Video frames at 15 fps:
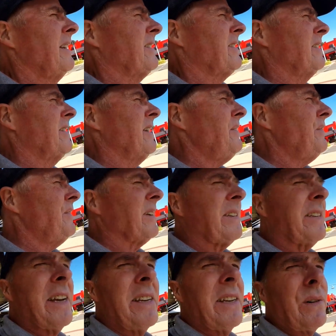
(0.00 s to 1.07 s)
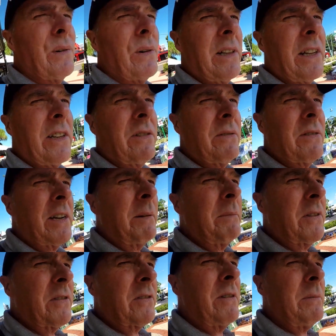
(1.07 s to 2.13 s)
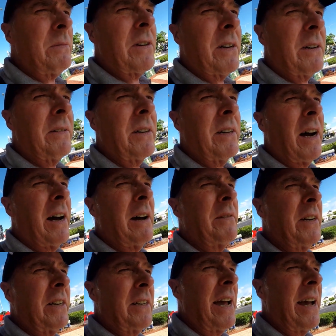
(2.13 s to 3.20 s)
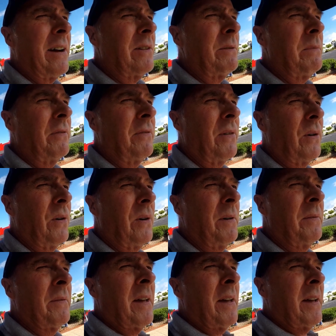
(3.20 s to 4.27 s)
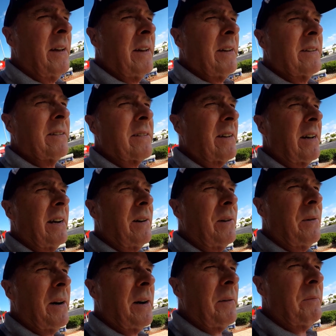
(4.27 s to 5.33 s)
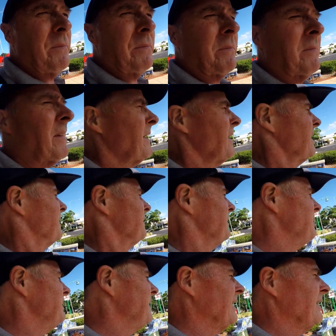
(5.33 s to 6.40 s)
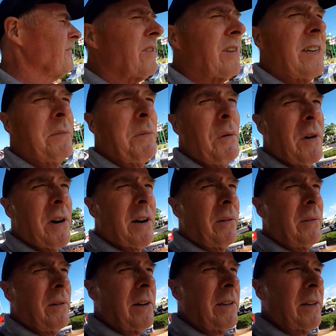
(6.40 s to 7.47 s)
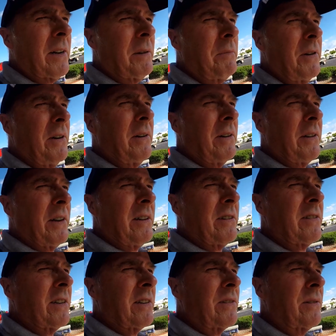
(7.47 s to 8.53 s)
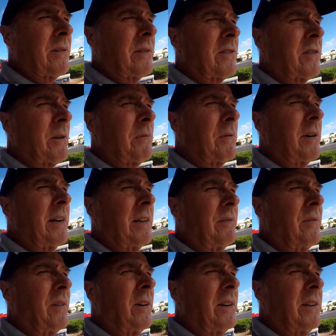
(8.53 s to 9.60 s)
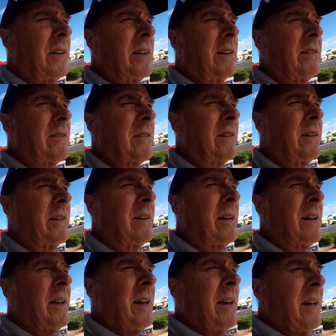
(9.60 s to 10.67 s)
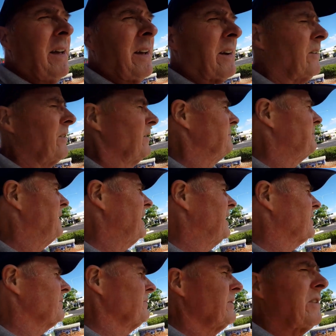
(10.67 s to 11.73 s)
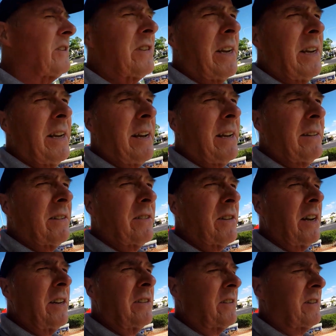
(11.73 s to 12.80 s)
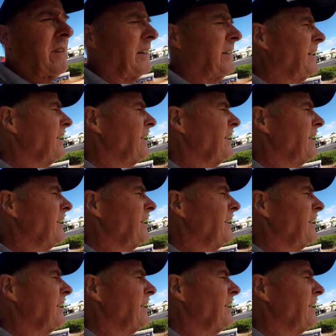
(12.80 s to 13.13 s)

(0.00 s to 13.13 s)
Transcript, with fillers: it's a definite technical glitch of some description I haven't encountered before. So uh, everything else seems to be working all right on the computer though, so it's, it's operating fine now. So got all the passwords set out. It's, it's I